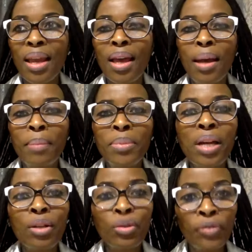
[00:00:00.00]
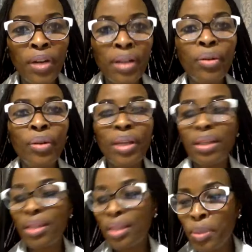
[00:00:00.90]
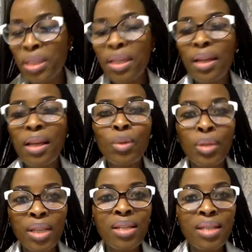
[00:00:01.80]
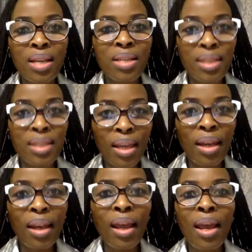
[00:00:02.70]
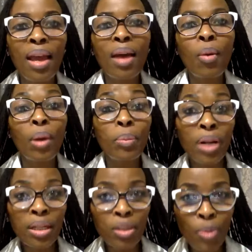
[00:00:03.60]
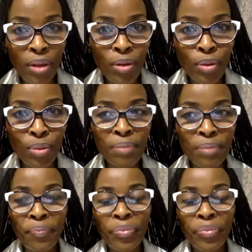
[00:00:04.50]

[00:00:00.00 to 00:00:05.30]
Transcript: um, trying to find out, okay, this person has got such and such a skin, uh, what products do I use?